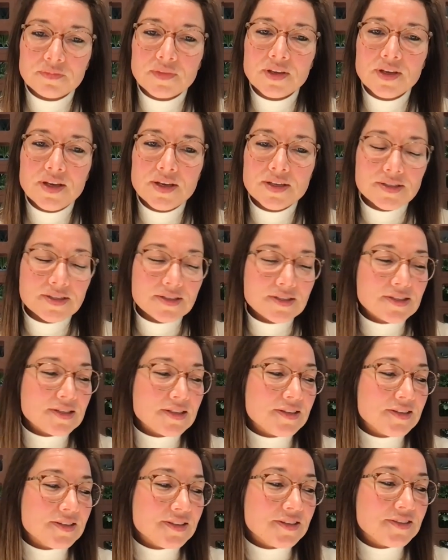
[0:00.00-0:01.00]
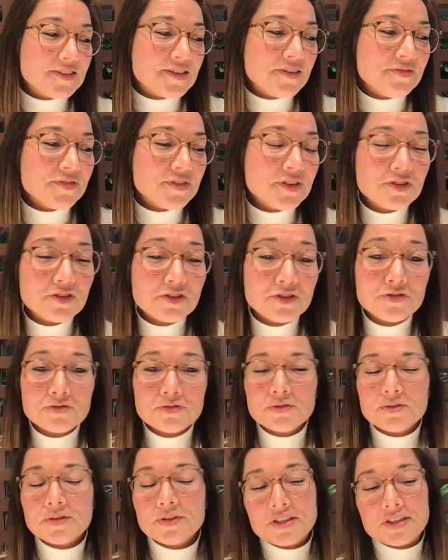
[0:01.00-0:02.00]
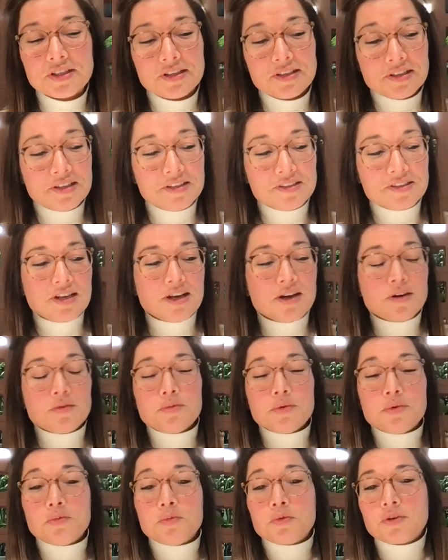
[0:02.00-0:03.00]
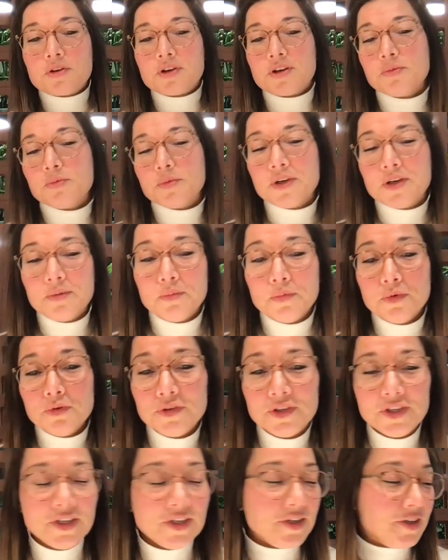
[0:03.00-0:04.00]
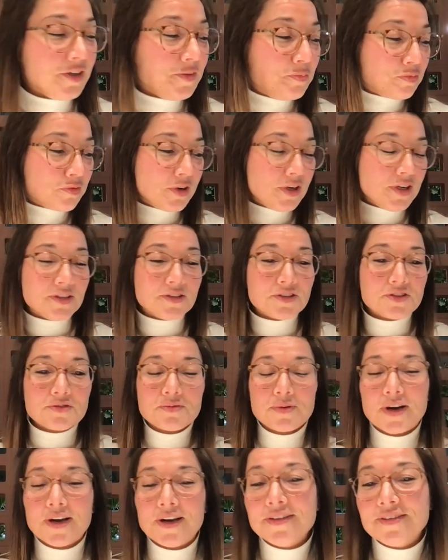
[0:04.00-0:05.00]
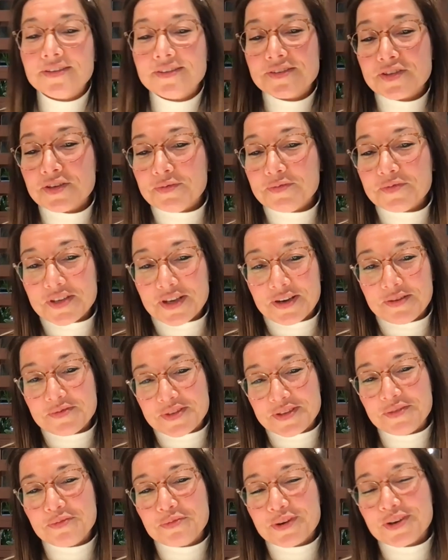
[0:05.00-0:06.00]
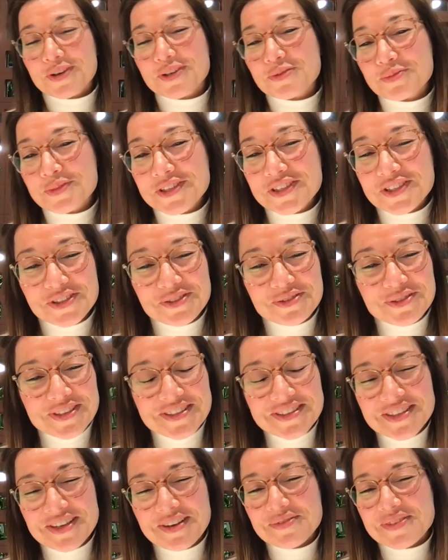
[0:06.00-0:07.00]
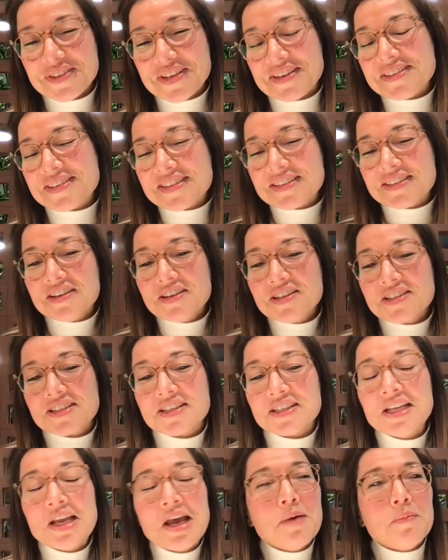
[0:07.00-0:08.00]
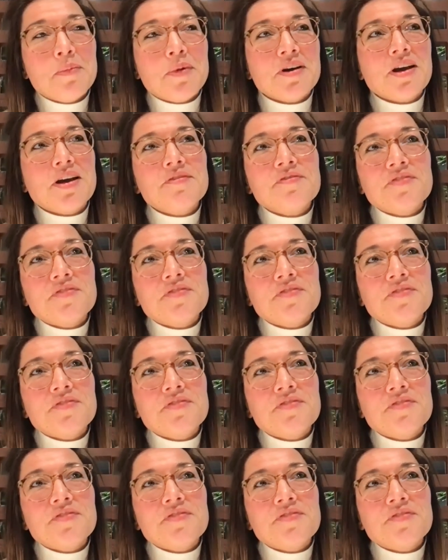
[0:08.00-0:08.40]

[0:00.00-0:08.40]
Yes, it's it's definitely true. It's it's like we're working with a moody prince, right? And sometimes it works with you, and sometimes it doesn't. But yeah.